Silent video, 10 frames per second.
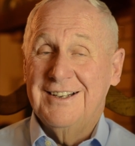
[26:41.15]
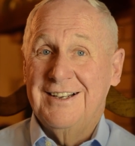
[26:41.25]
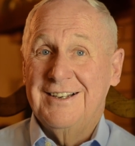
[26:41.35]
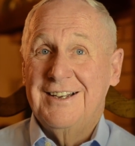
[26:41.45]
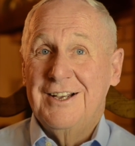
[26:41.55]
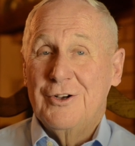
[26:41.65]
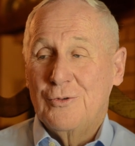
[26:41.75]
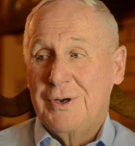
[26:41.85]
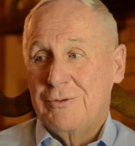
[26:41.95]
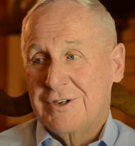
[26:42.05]
And
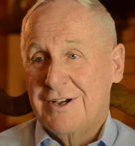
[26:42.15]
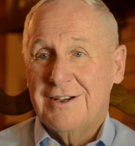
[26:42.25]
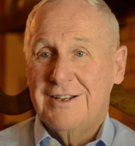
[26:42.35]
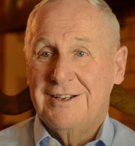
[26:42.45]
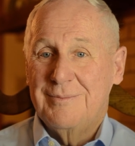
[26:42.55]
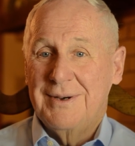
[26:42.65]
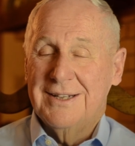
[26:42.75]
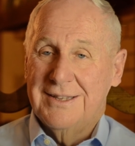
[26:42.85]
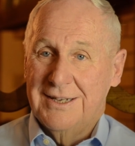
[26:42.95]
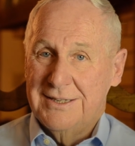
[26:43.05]
we were talking
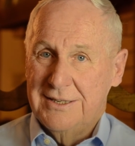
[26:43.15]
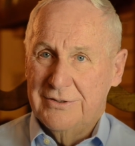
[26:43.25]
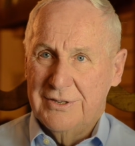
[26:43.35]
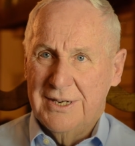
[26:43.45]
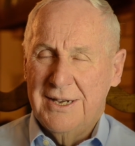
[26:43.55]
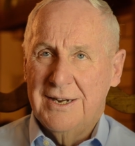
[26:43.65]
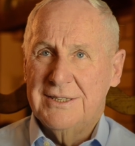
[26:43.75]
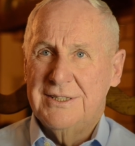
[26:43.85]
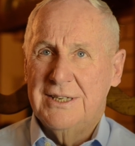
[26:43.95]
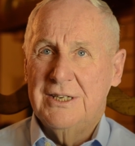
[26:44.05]
about that the other day, and
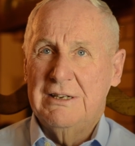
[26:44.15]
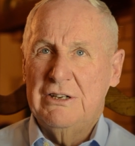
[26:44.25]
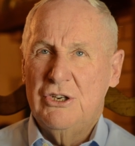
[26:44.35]
I said,